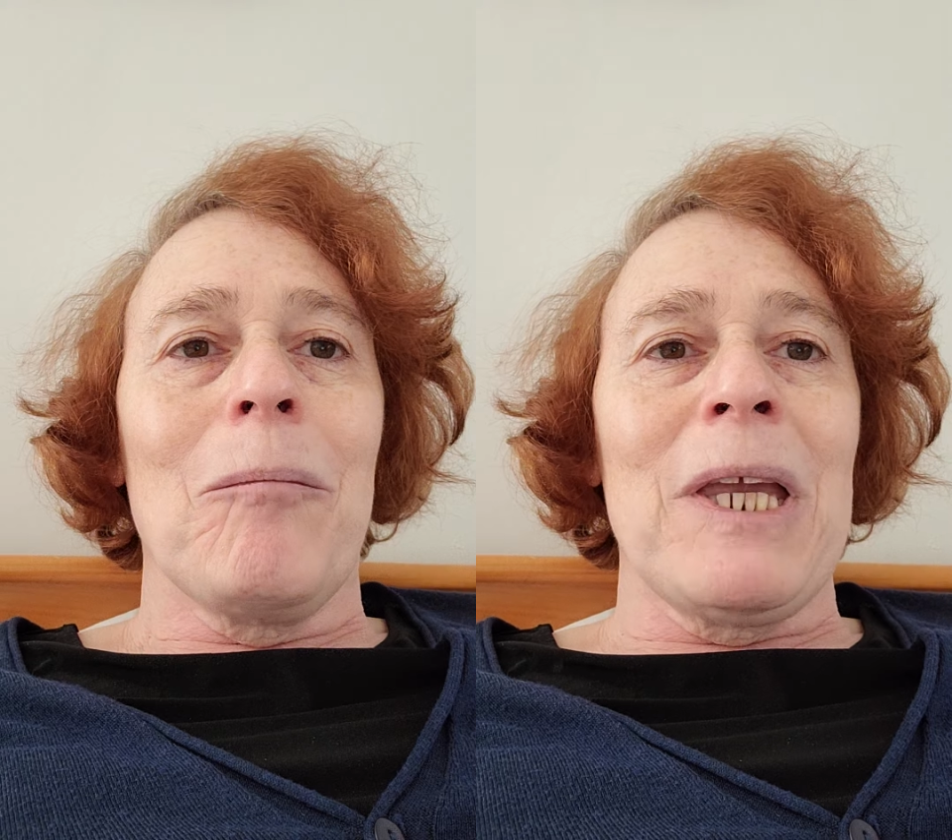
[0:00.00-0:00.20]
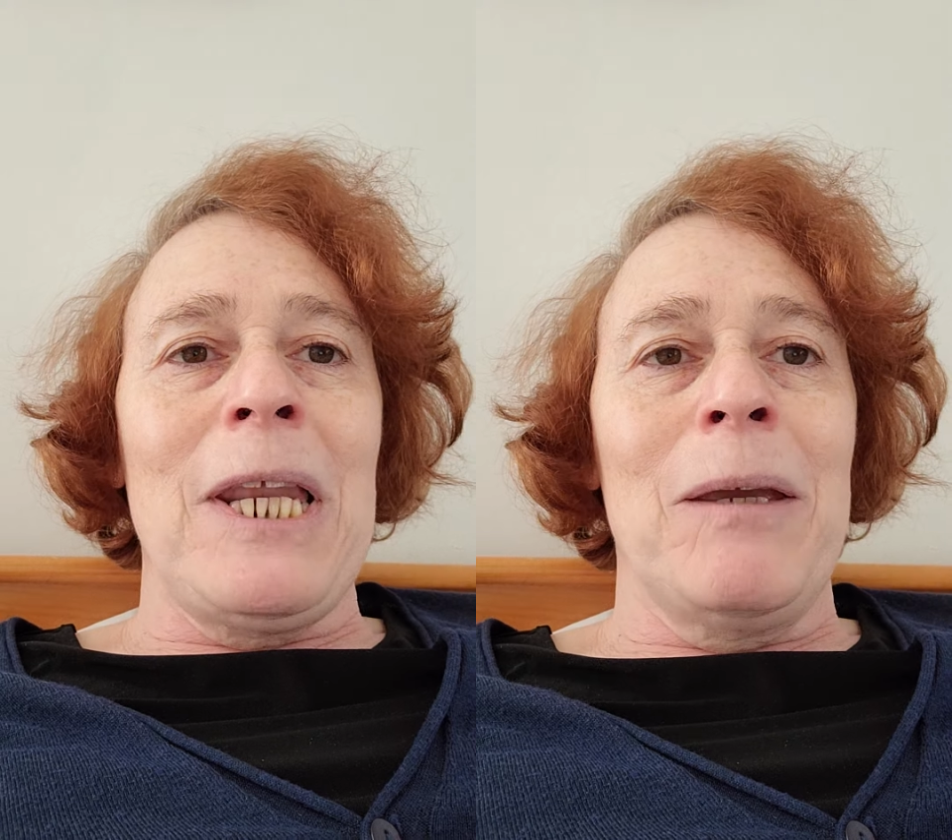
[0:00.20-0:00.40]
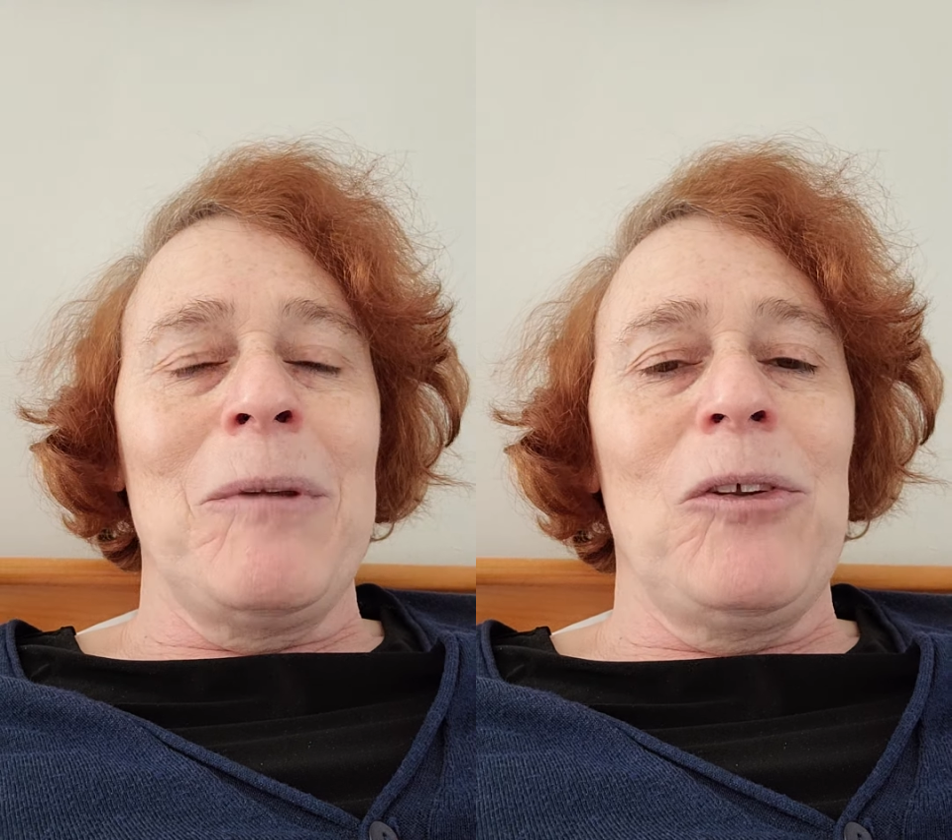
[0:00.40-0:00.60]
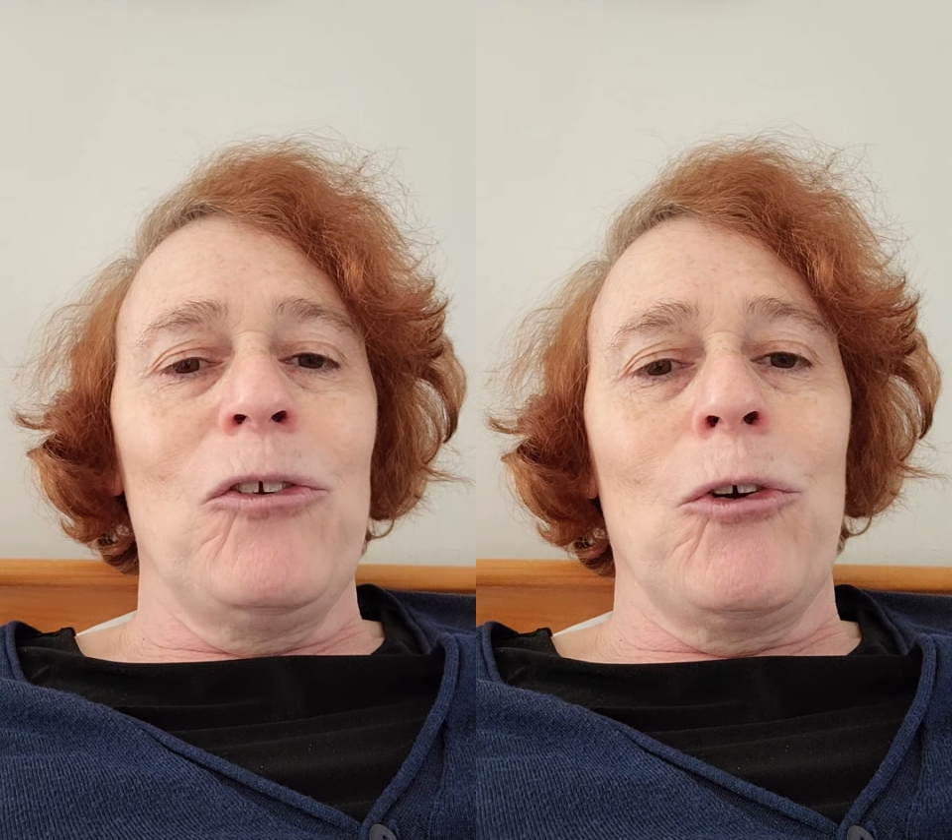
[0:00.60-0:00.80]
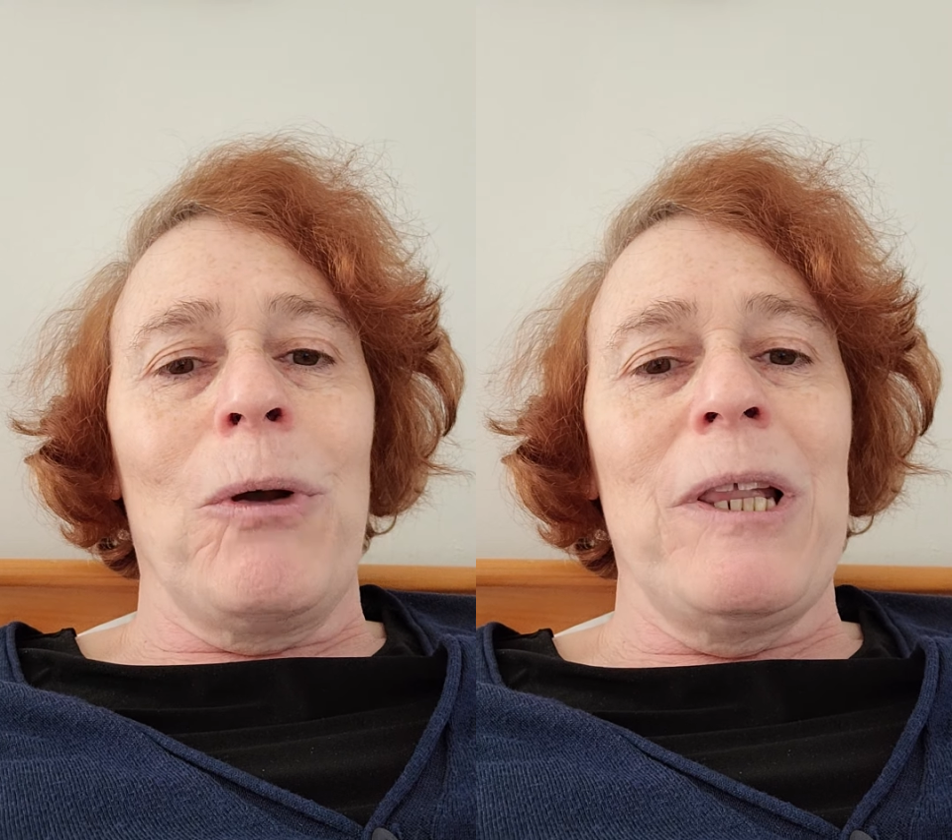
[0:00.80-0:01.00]
My name is
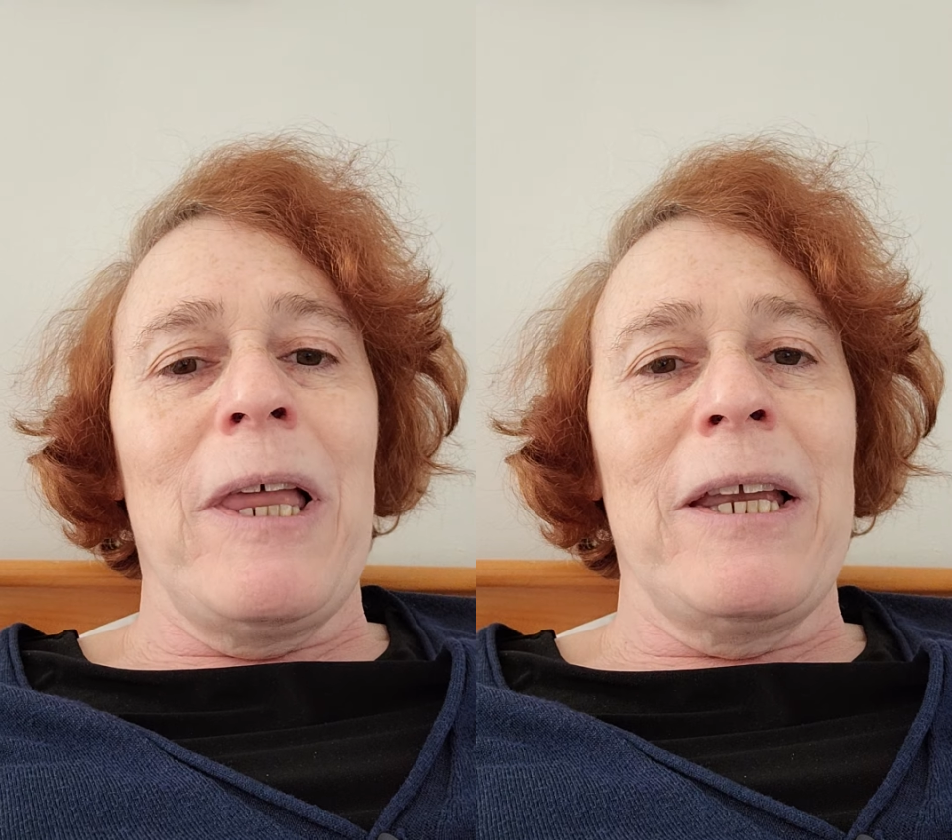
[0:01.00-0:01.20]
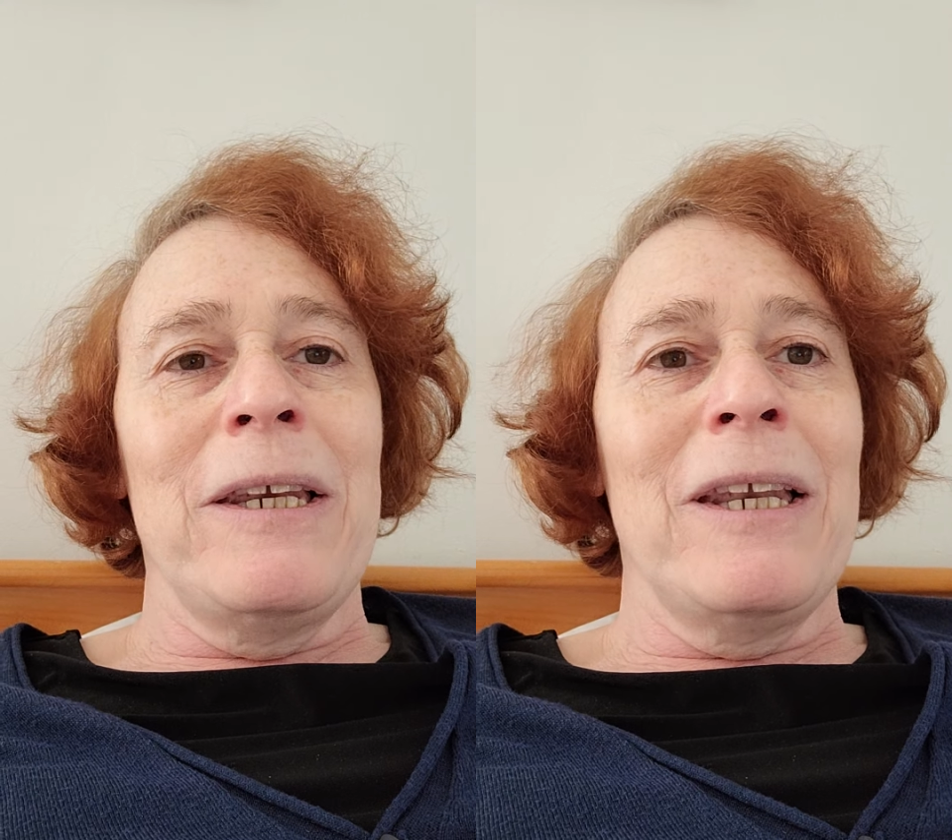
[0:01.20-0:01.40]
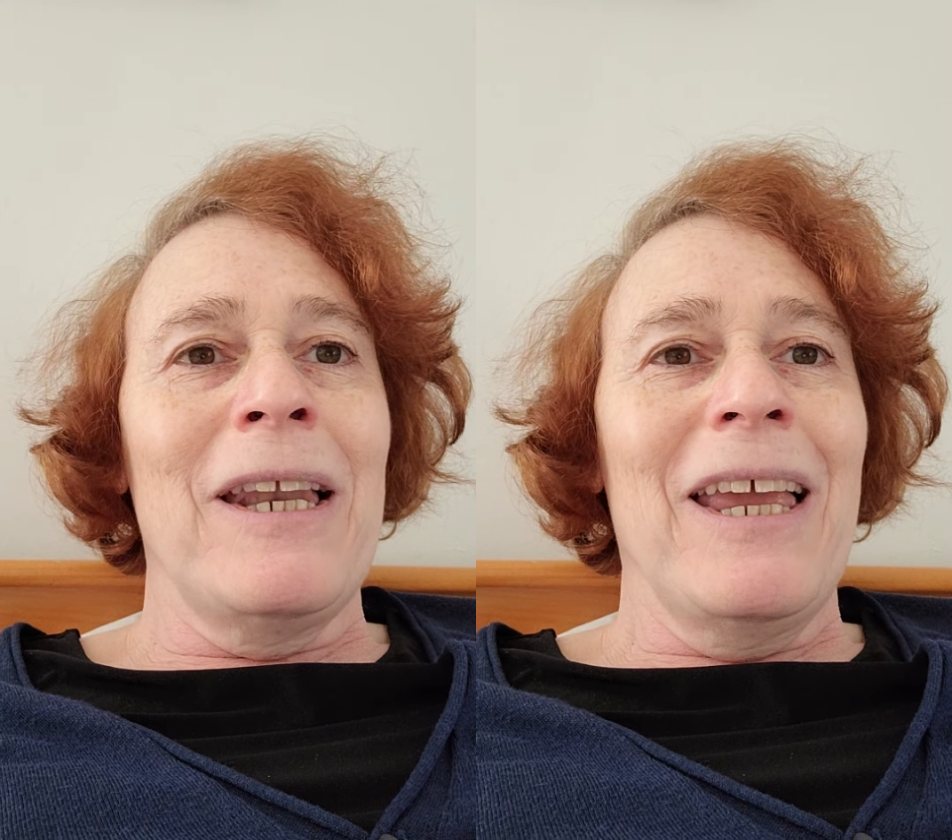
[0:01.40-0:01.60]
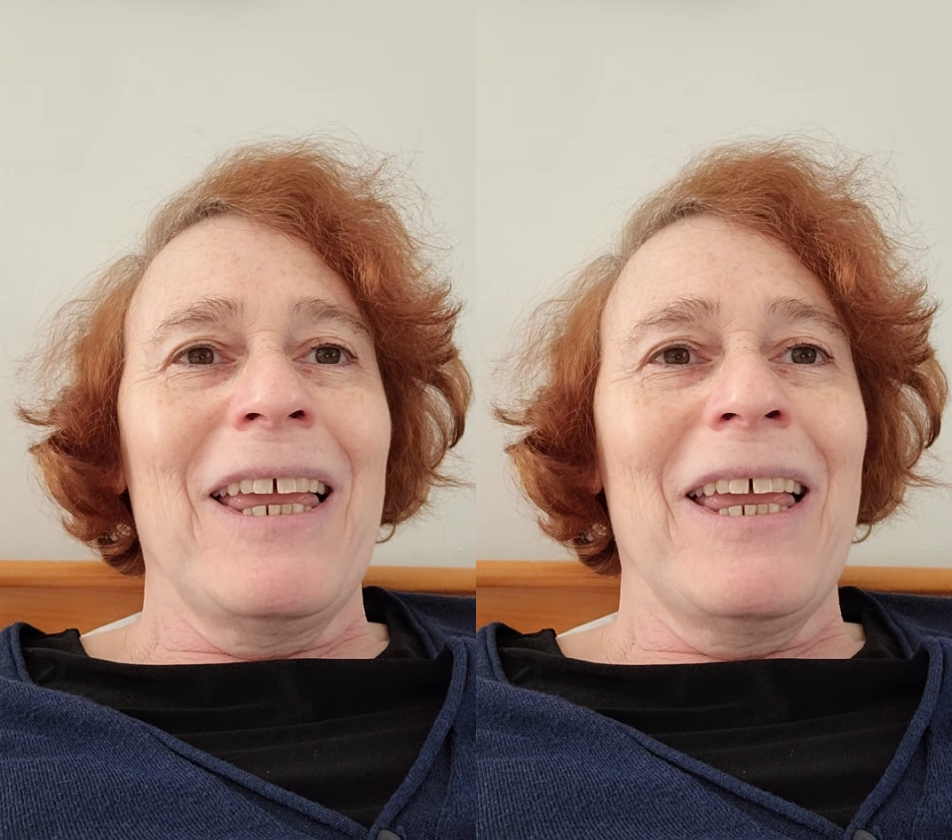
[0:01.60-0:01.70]
Joy Ladin,